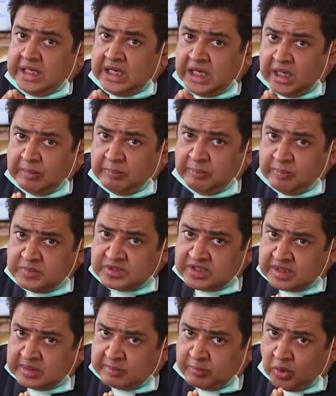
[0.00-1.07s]
Gums
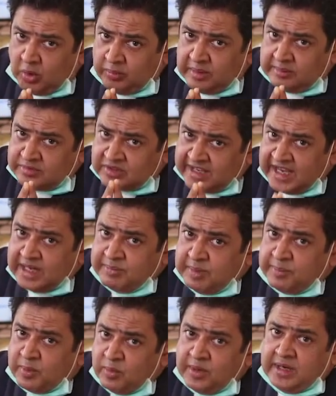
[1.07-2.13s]
problems can
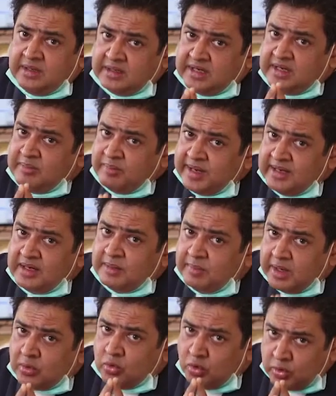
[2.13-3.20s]
be prevented mainly
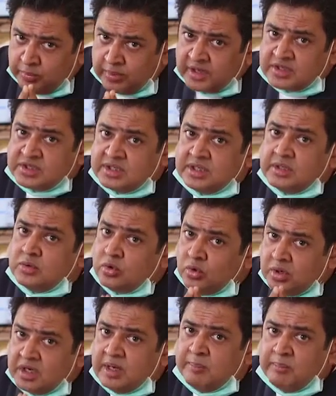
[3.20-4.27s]
by good brushing,
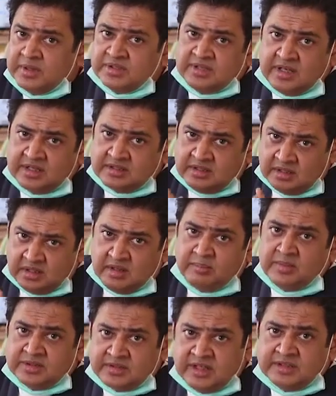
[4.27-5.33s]
good gum massage. A
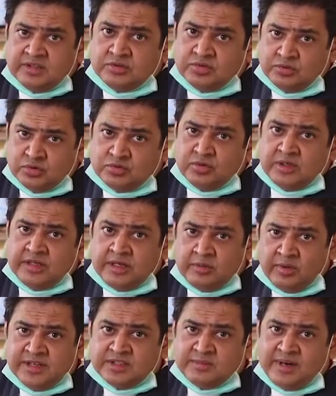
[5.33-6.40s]
gum massage is usually
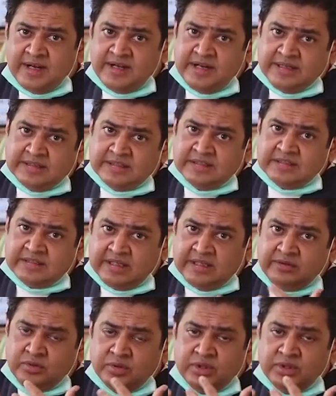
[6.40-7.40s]
advised by a dentist, and